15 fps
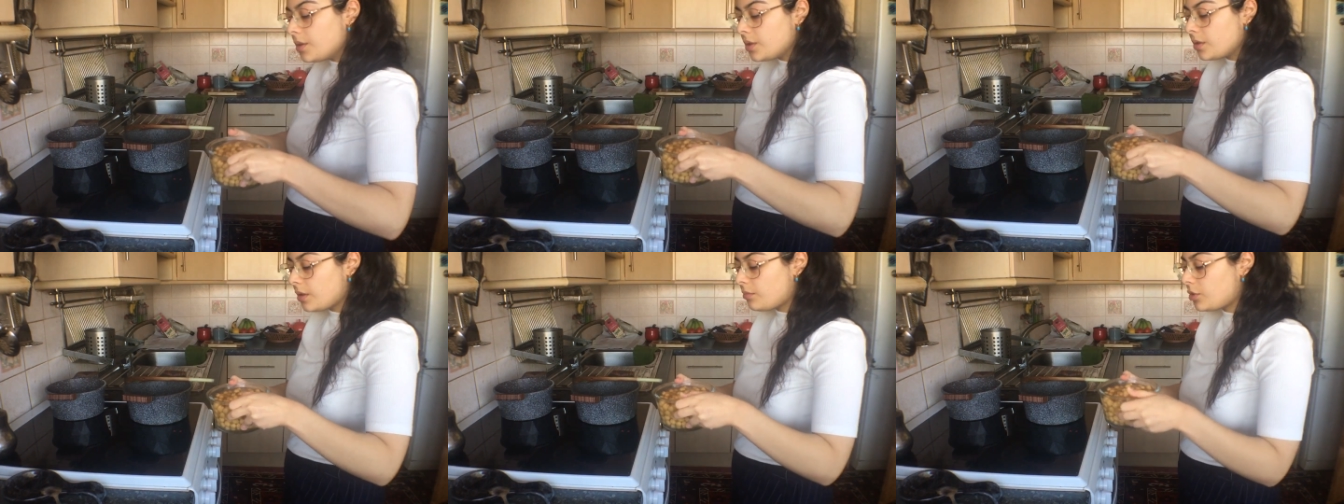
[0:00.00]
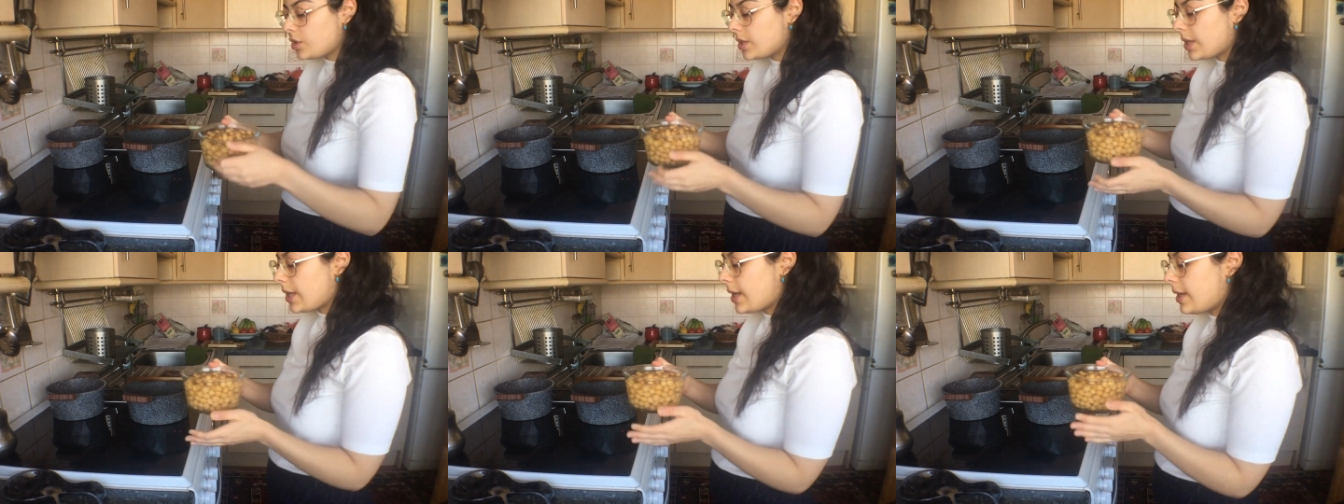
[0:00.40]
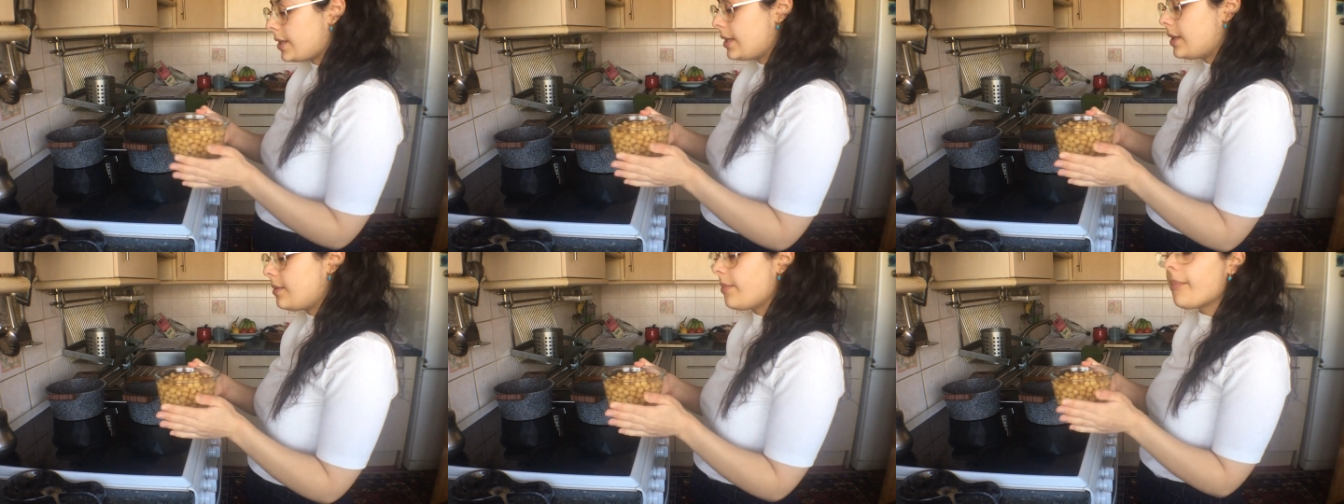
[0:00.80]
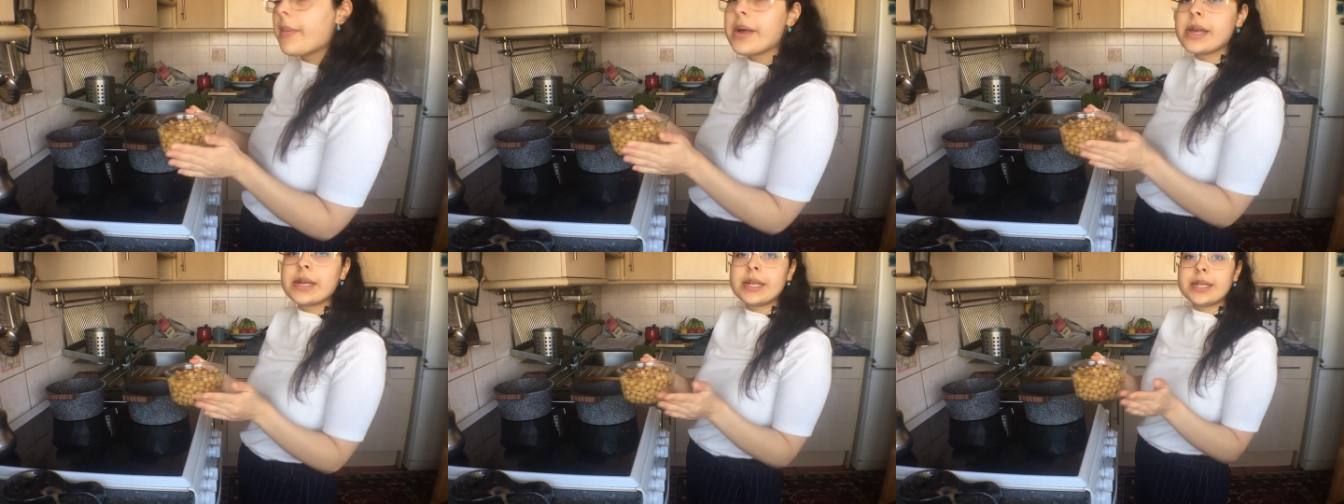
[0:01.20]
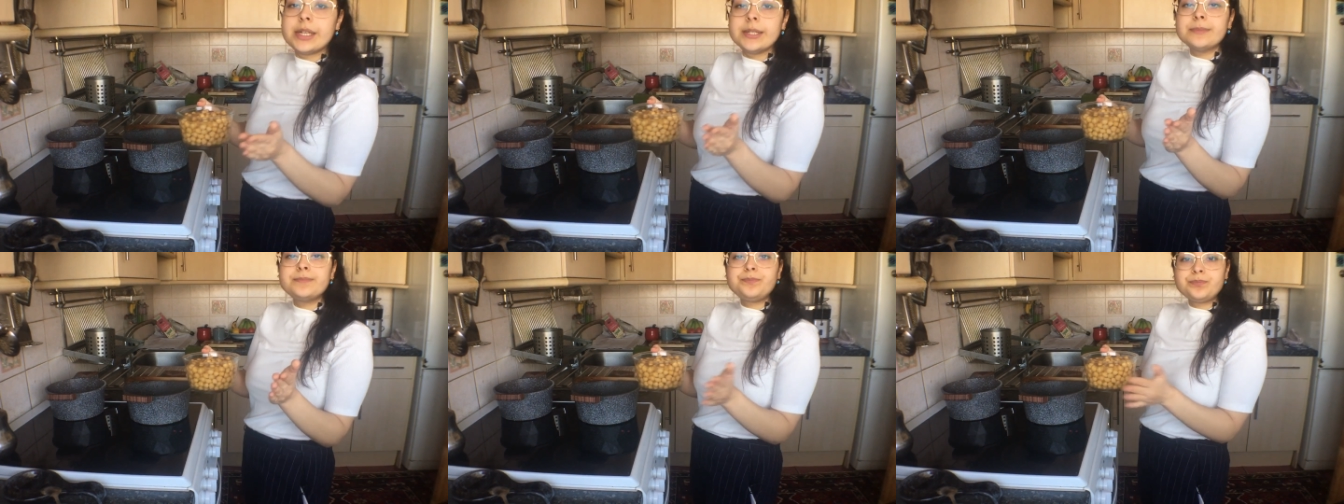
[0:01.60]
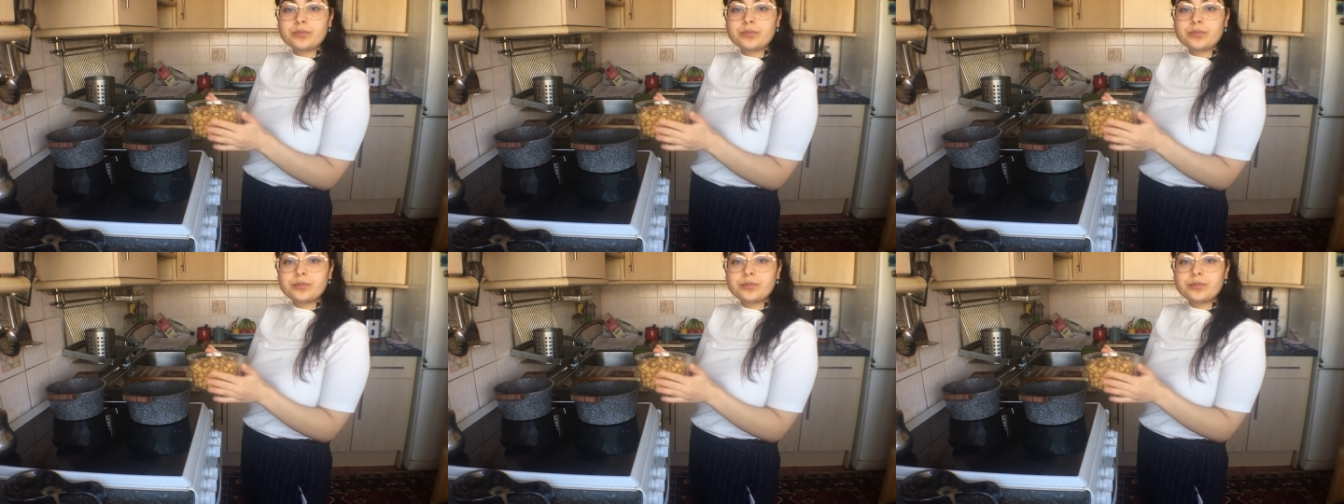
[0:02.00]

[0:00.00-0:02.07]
So now I'm just going to add in my